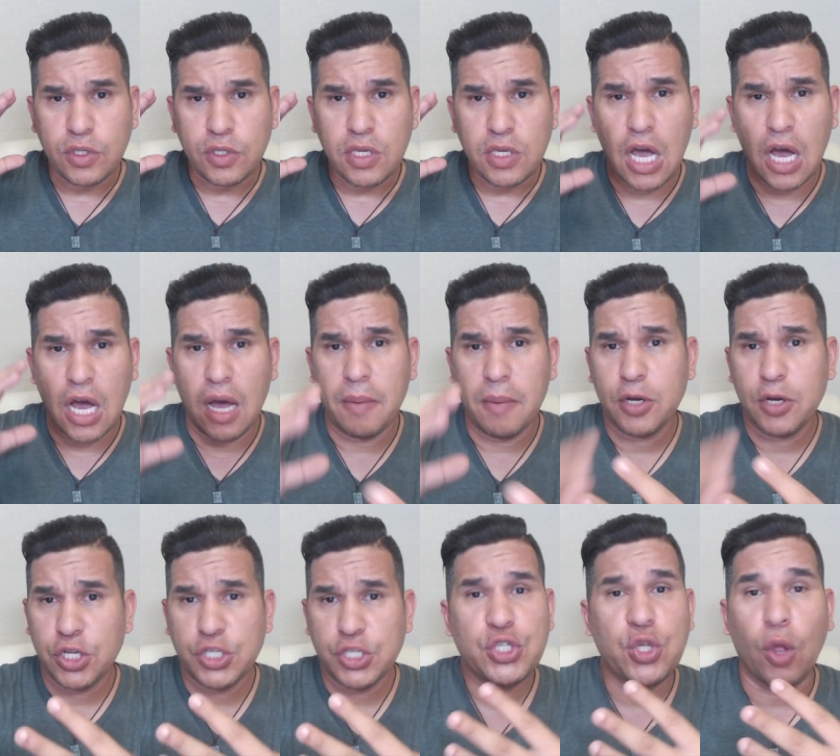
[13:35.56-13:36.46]

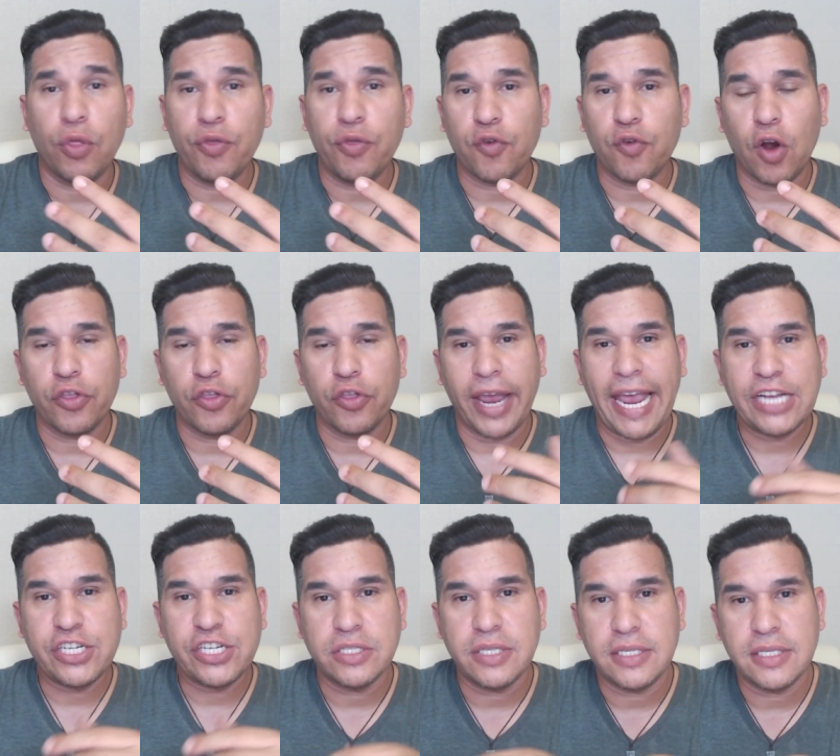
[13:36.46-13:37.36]
consult for other
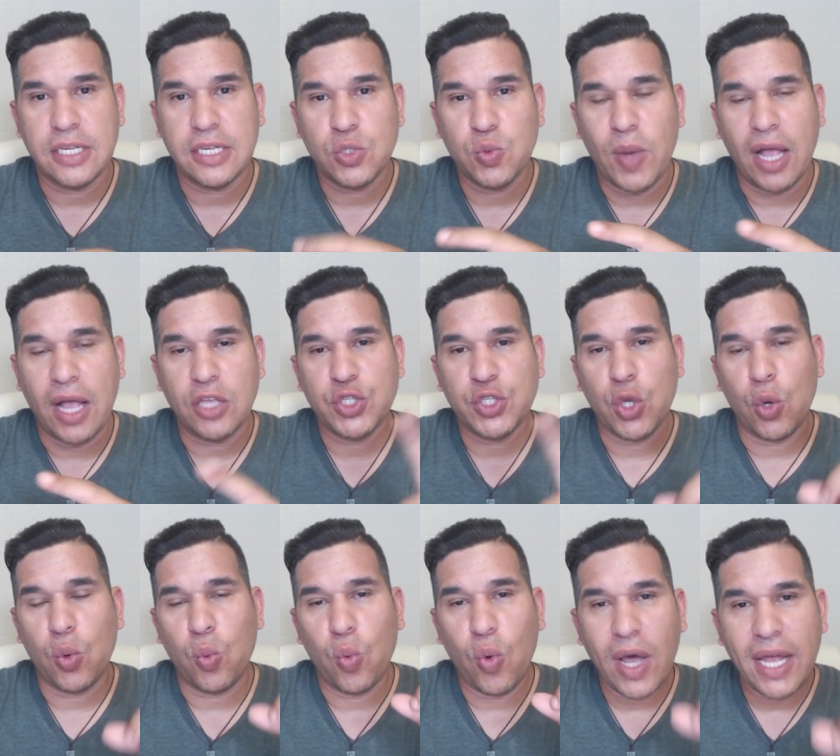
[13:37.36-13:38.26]
agencies as well. So
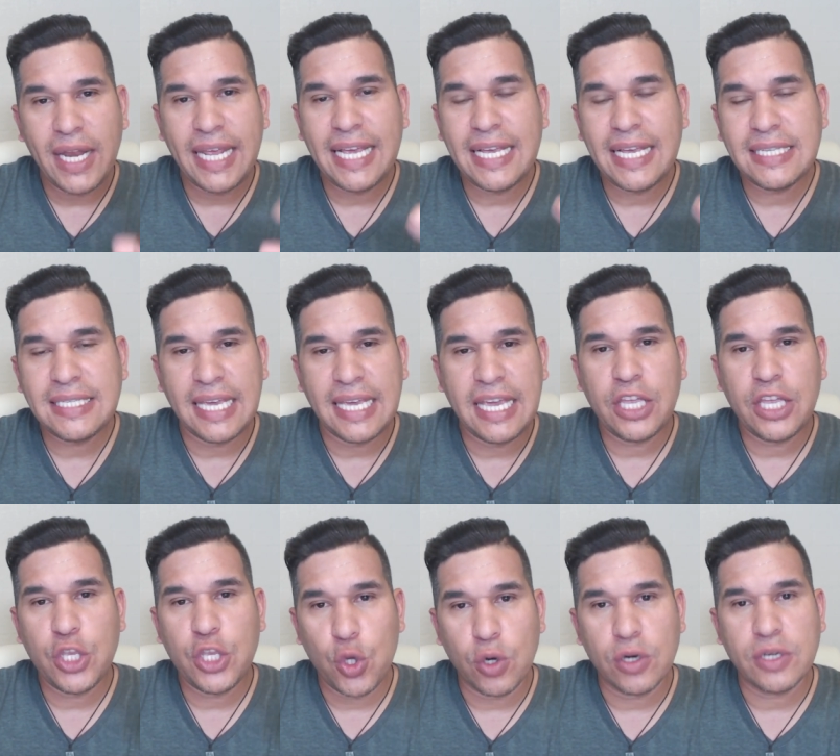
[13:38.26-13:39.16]
what is
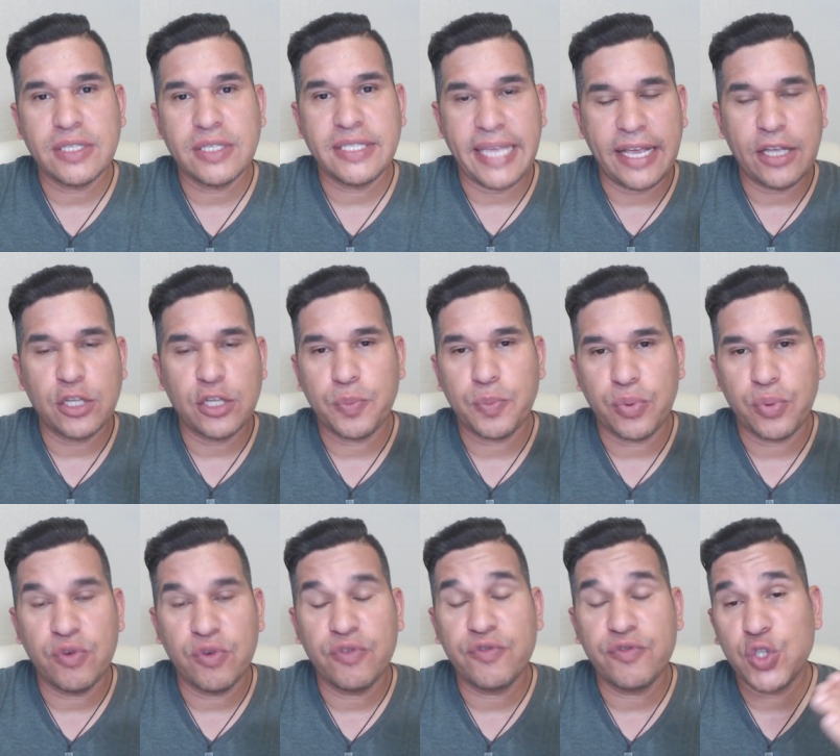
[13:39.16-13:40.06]
in your
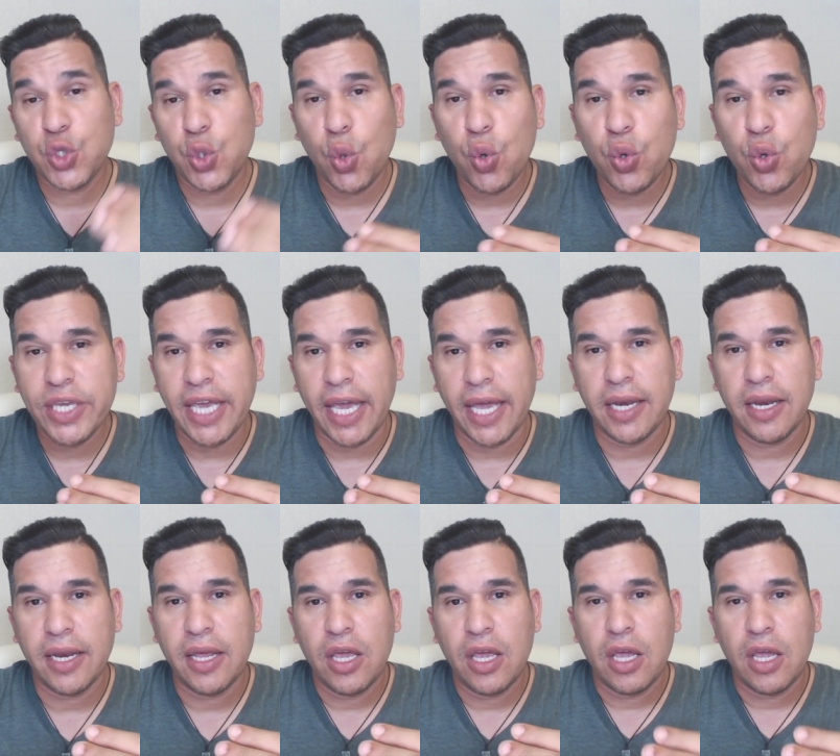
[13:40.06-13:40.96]
sales-proof toolkit?
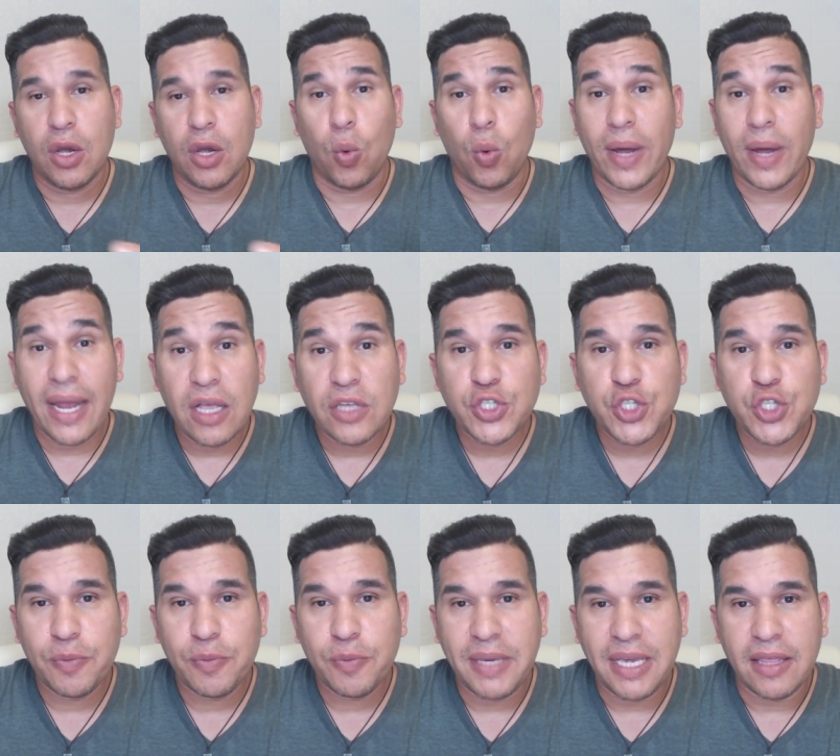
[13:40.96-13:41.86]
What else
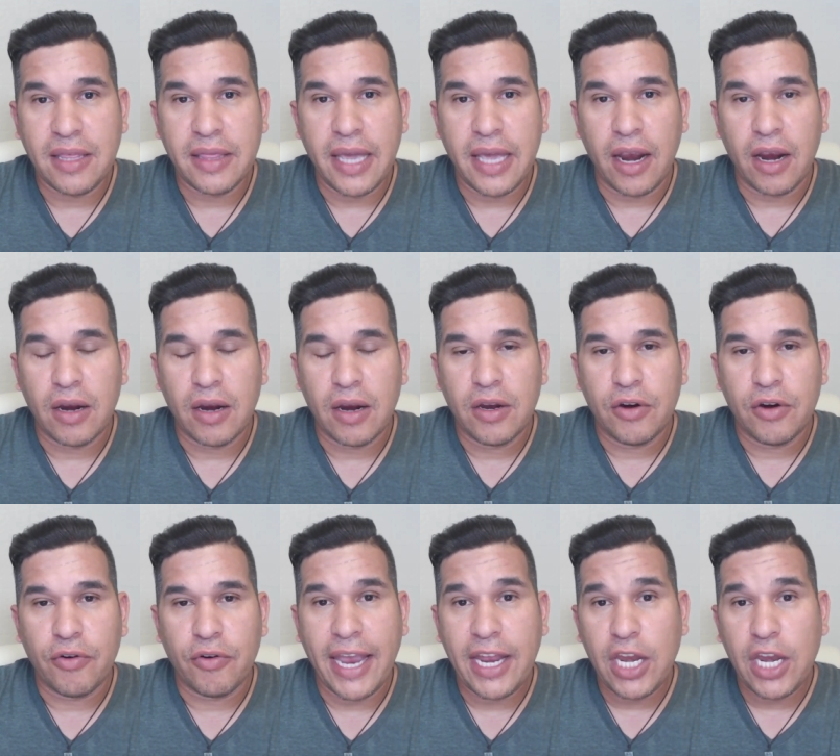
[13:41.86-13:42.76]
should be in there,
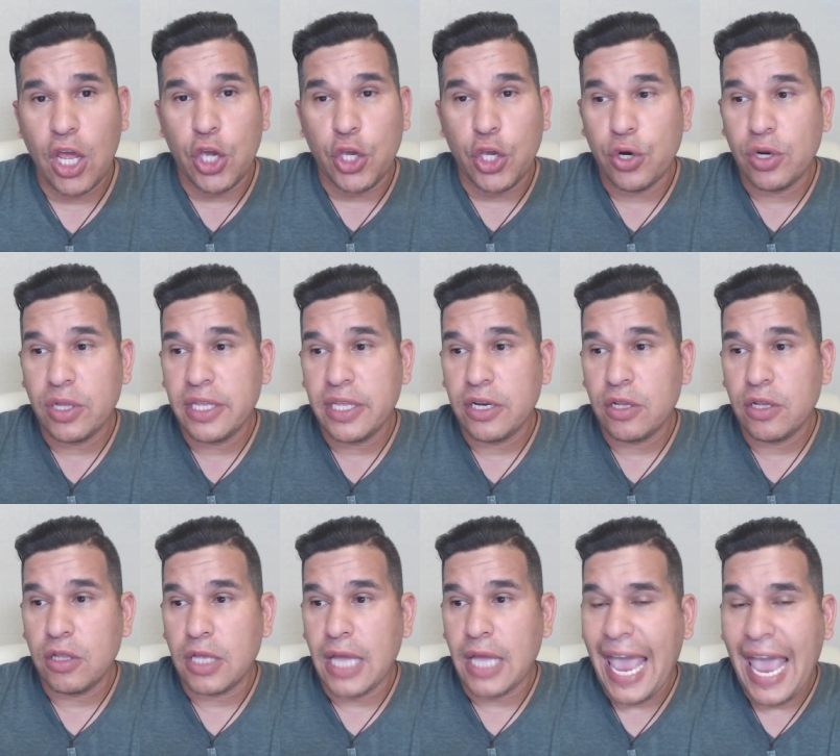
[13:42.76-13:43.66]
right? Your
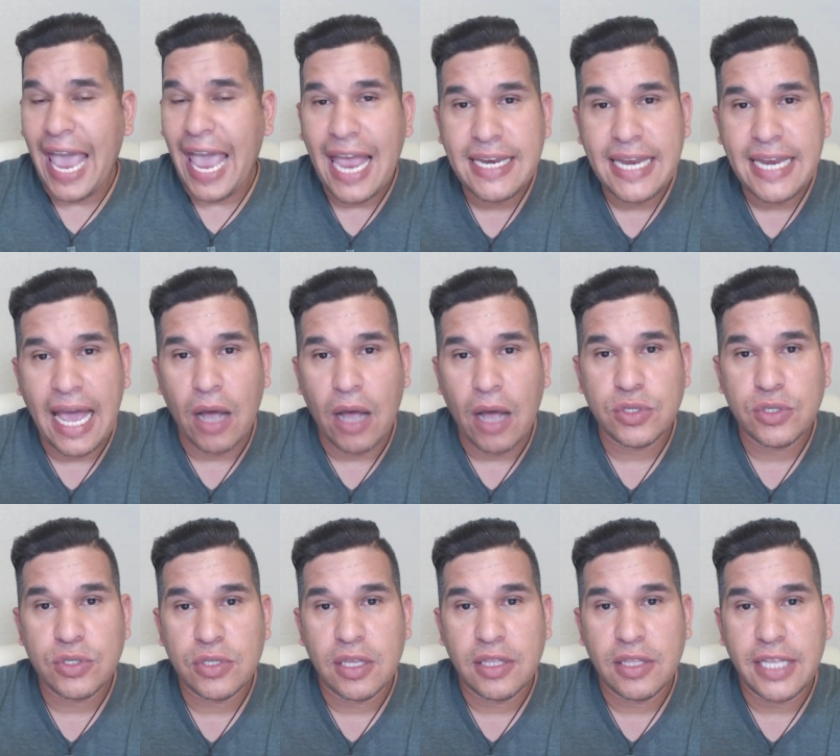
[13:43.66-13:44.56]
little
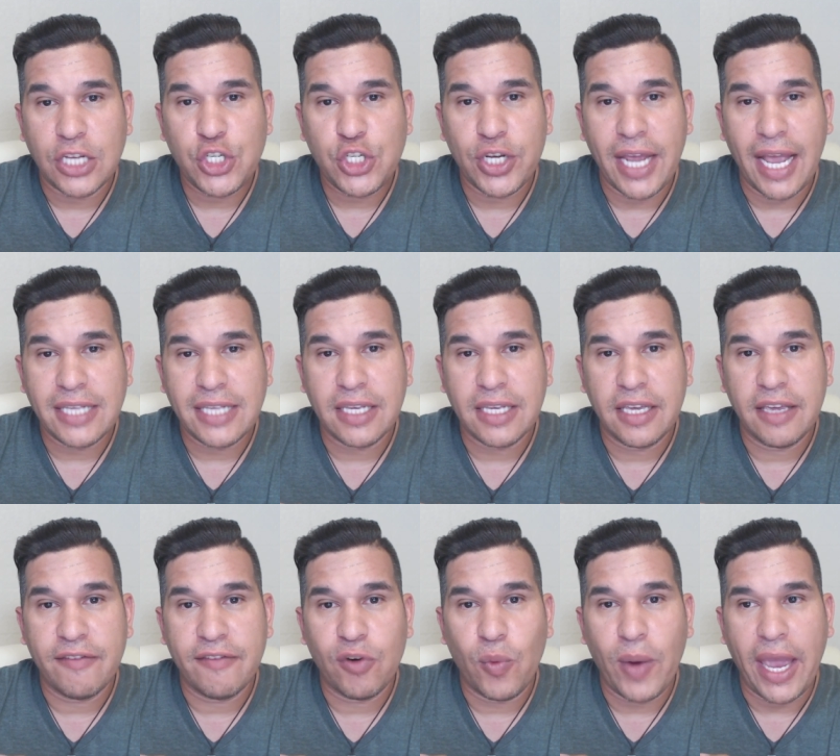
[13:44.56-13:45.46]
handouts that you guys can
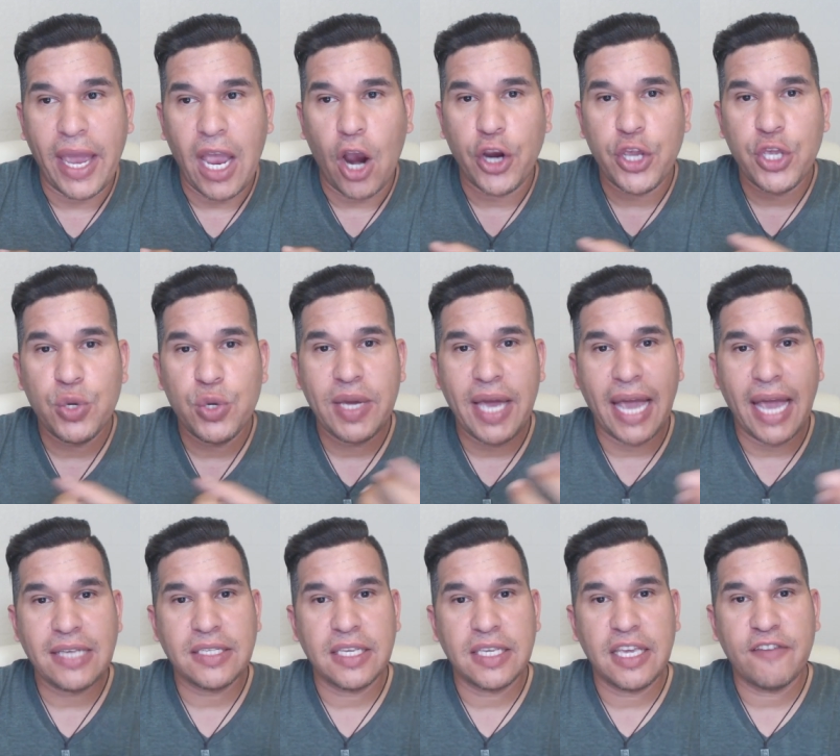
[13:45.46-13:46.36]
give away. Are you
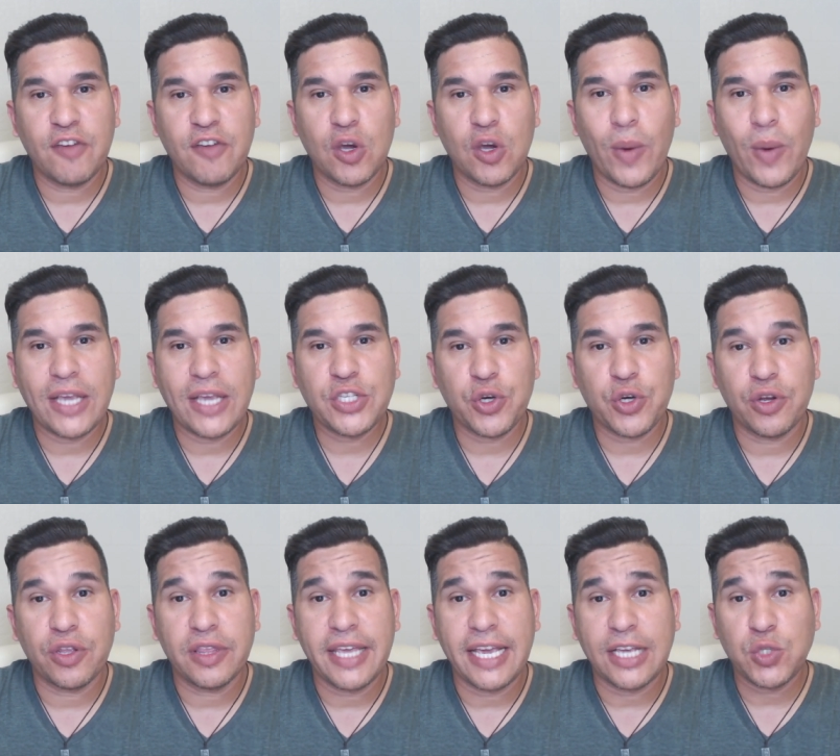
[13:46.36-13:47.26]
guys giving away
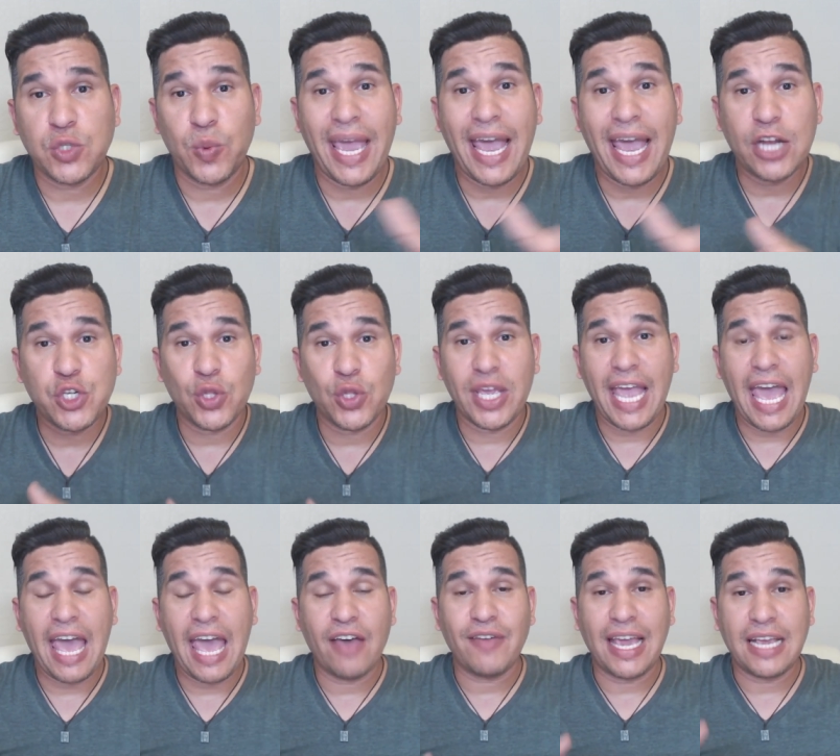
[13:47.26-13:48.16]
certain things? We actually
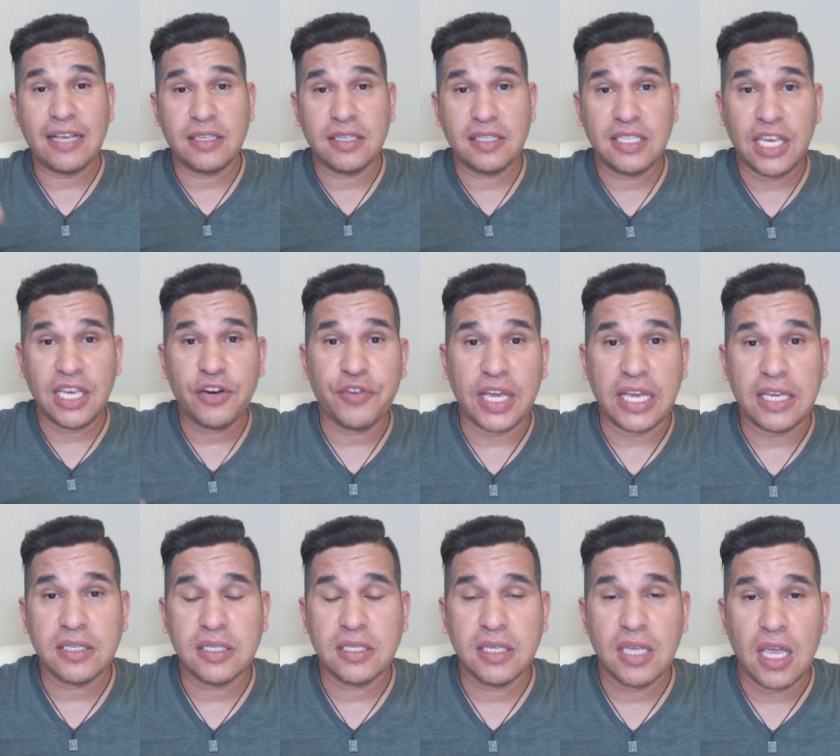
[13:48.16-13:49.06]
have a
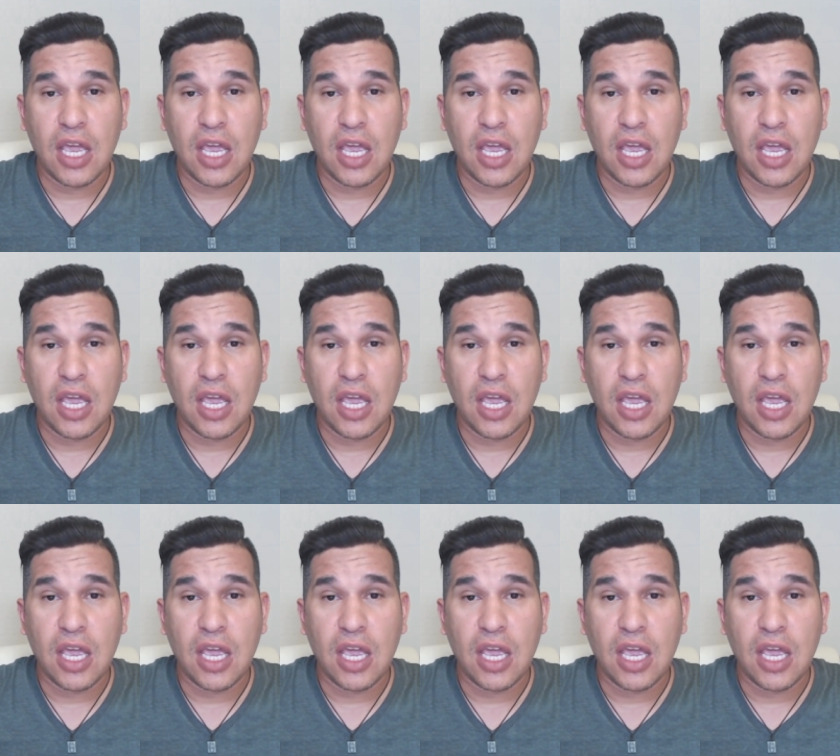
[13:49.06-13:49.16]
series,